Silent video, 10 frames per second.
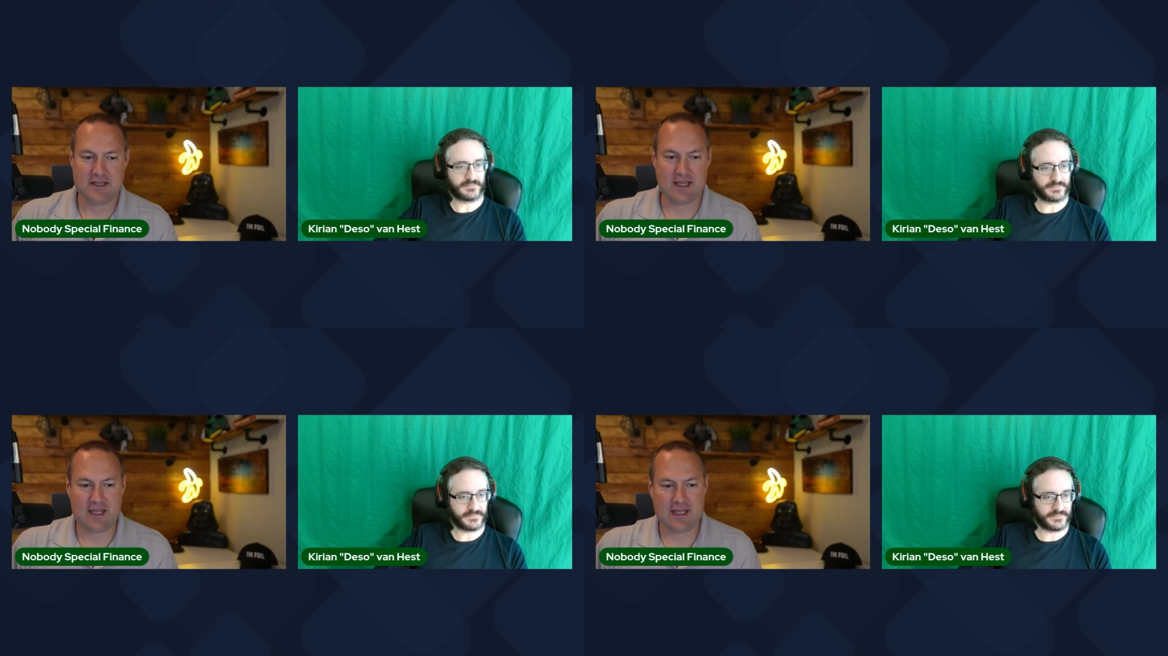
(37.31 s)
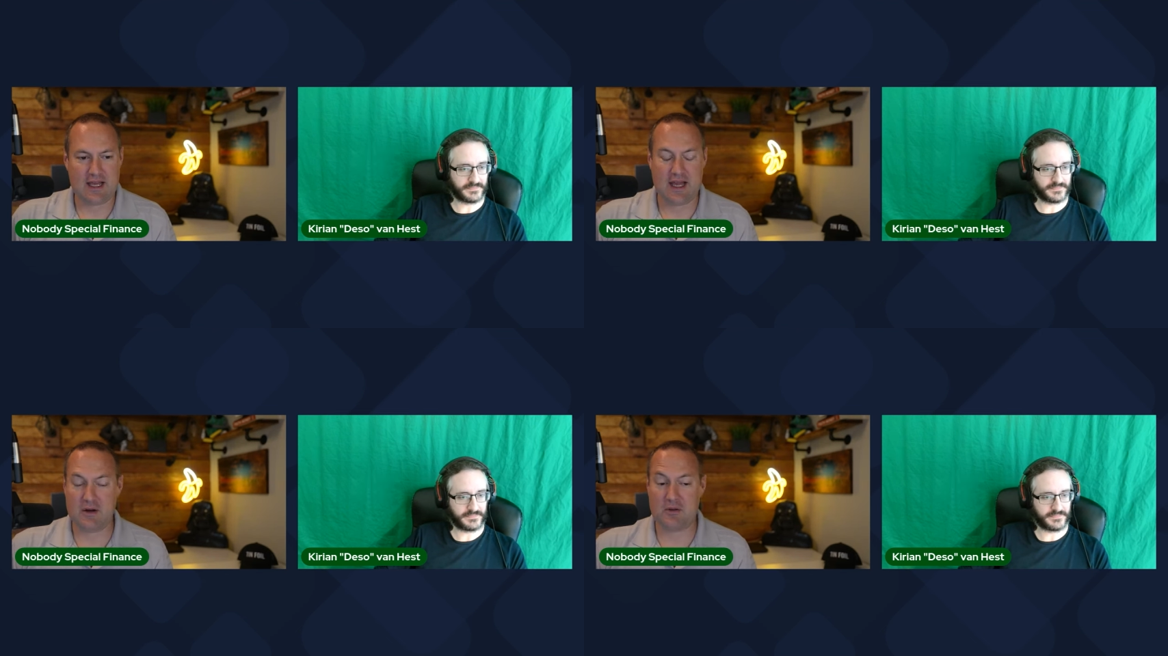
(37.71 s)
Speaker 1: and
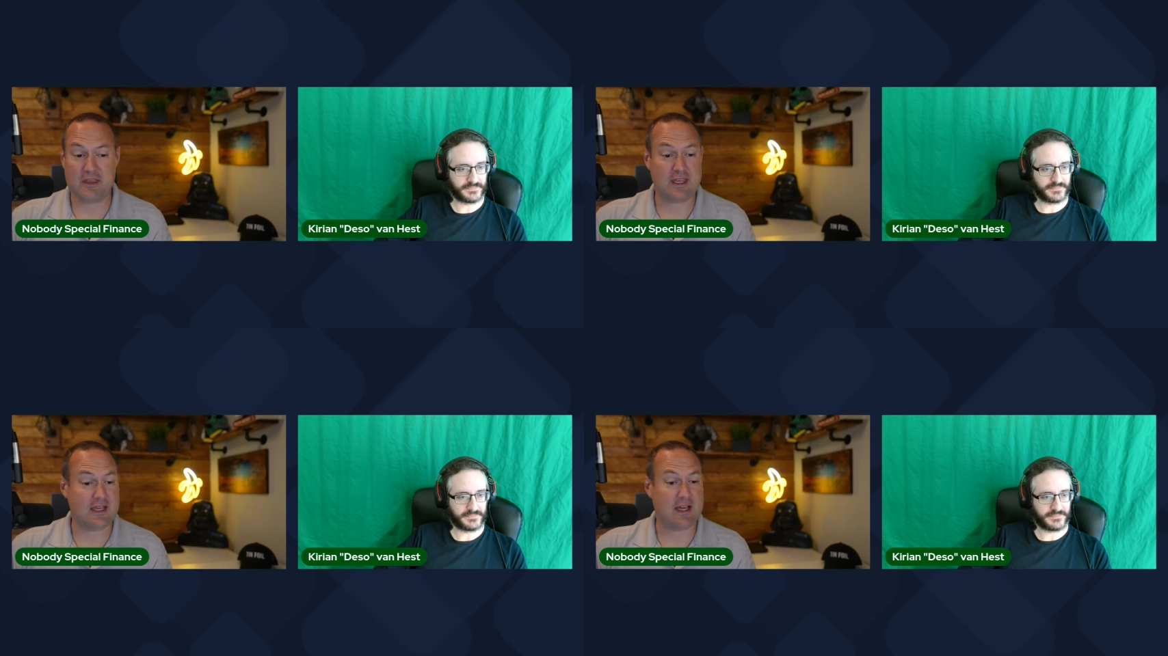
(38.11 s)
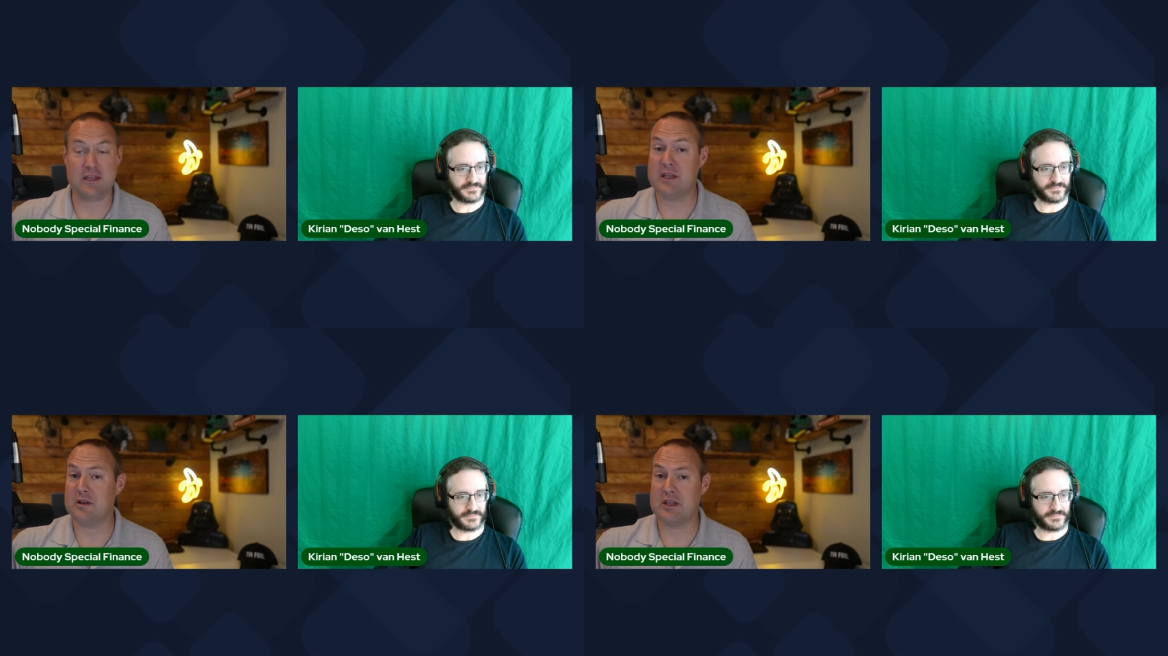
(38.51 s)
I don't think it got
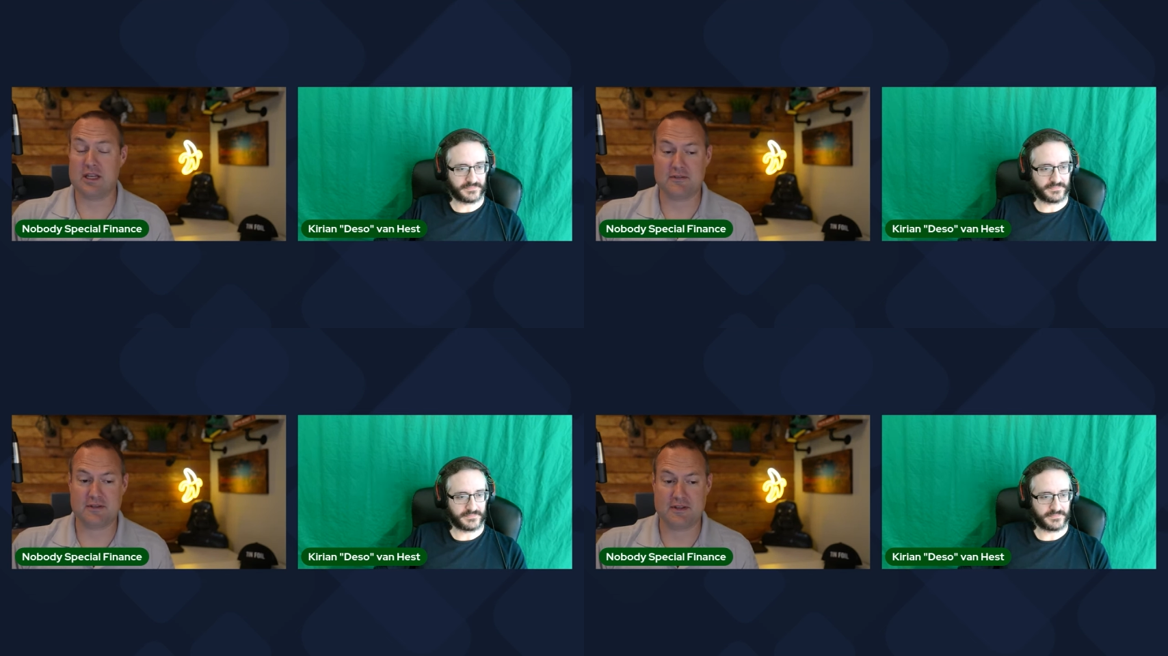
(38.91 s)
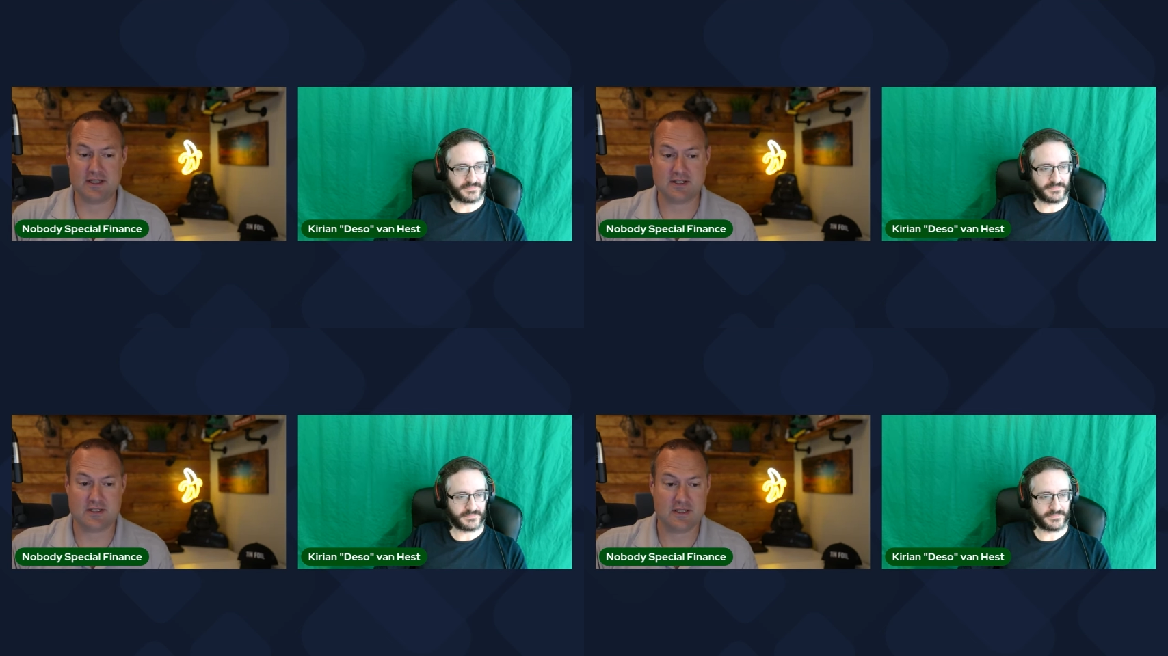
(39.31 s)
nearly enough
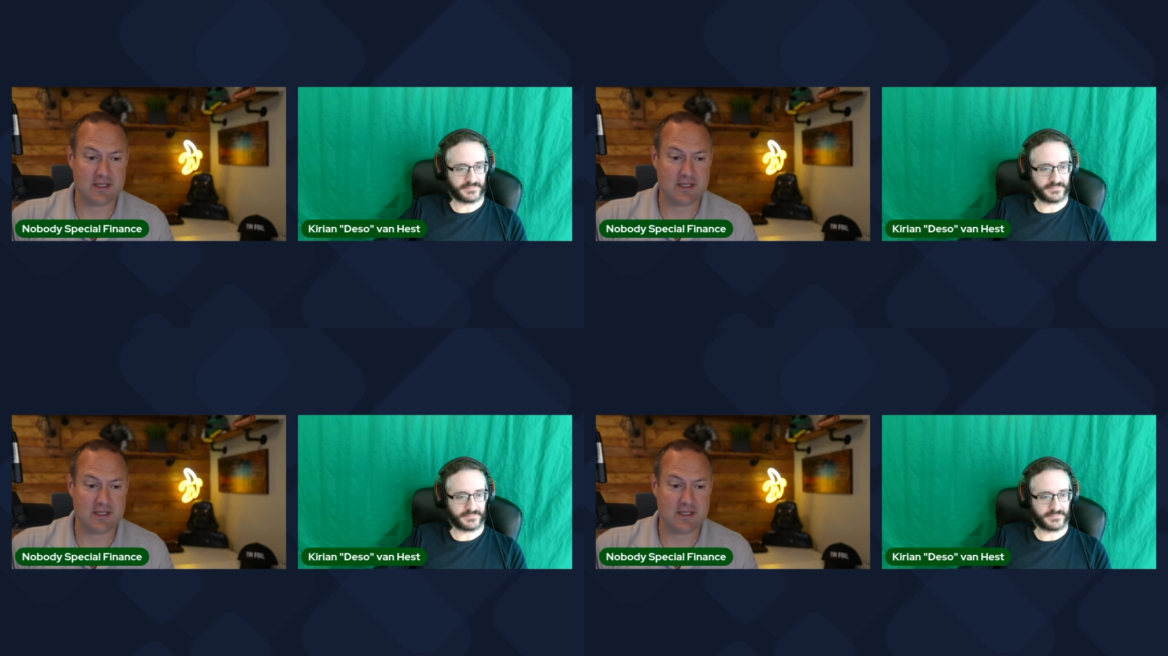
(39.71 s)
attention.